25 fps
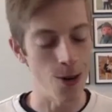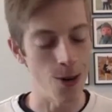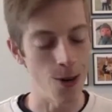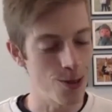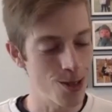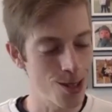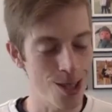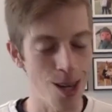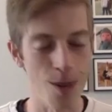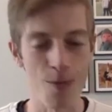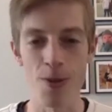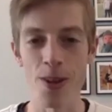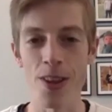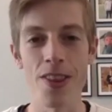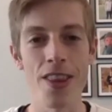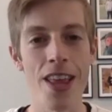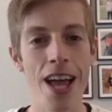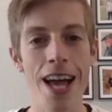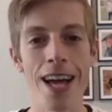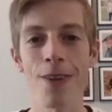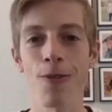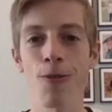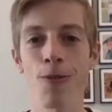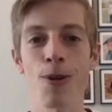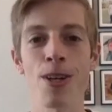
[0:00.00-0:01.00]
something
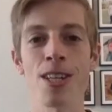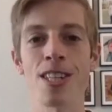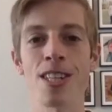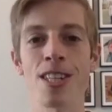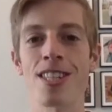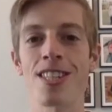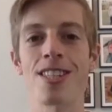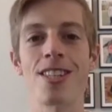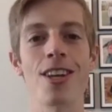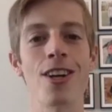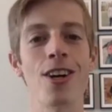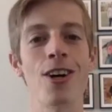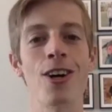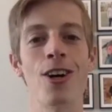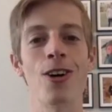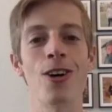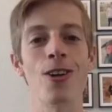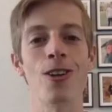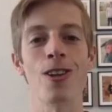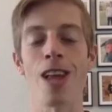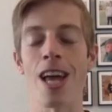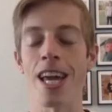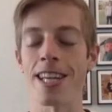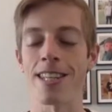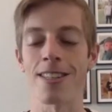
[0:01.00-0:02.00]
that we still
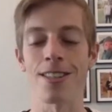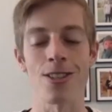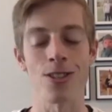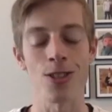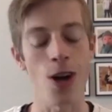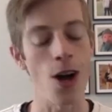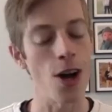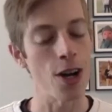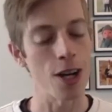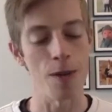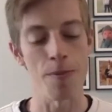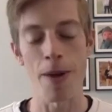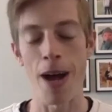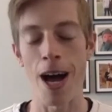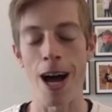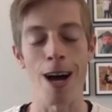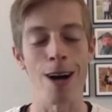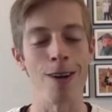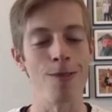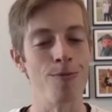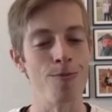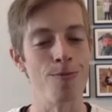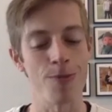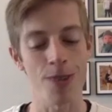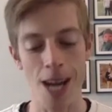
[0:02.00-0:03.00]
like to talk
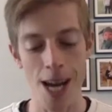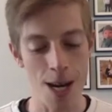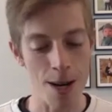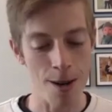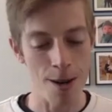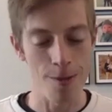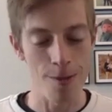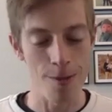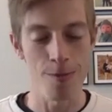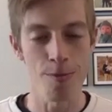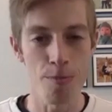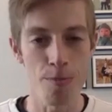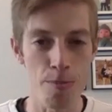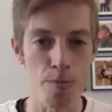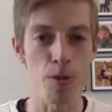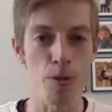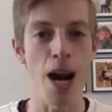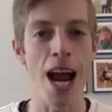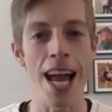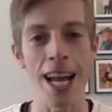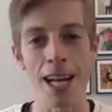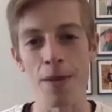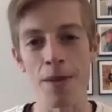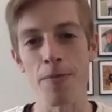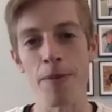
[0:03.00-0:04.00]
about and kind of
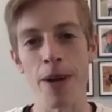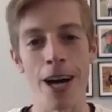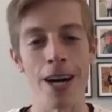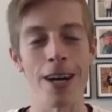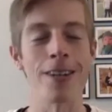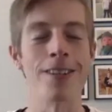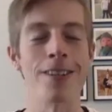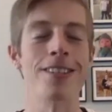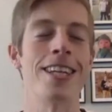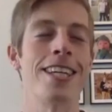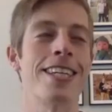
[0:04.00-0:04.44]
brag about it.